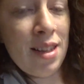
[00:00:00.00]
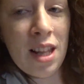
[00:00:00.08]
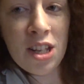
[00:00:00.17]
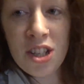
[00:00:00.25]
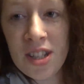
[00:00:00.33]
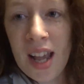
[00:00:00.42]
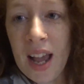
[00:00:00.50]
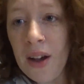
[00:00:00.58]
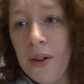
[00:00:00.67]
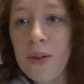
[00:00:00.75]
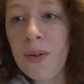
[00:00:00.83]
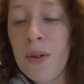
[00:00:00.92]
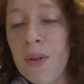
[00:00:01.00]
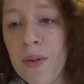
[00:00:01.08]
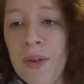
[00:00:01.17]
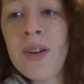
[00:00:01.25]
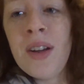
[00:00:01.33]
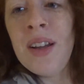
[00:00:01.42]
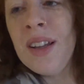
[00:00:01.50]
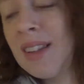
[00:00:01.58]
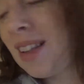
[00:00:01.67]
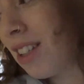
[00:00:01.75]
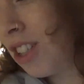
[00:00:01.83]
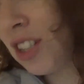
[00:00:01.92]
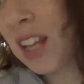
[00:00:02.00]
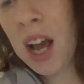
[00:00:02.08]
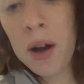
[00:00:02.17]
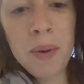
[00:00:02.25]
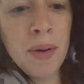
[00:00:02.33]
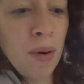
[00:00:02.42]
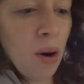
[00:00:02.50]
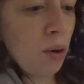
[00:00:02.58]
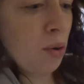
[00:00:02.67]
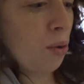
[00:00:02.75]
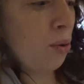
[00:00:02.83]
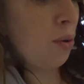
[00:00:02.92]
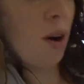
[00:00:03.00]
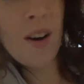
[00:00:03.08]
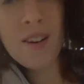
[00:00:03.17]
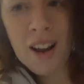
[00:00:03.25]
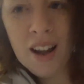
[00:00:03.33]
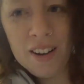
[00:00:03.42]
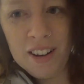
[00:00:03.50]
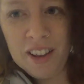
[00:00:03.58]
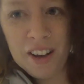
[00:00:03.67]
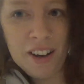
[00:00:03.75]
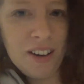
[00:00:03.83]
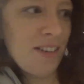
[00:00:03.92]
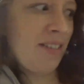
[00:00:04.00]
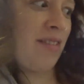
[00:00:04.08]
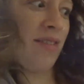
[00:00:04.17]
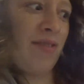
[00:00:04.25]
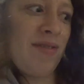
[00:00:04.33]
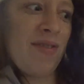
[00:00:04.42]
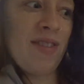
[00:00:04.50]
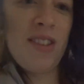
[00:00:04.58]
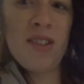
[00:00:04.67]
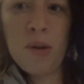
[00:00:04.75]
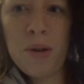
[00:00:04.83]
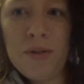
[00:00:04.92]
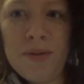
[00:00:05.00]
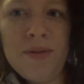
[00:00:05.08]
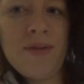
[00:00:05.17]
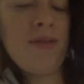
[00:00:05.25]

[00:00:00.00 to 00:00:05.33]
That's just how, we roll on out of there. Sort of.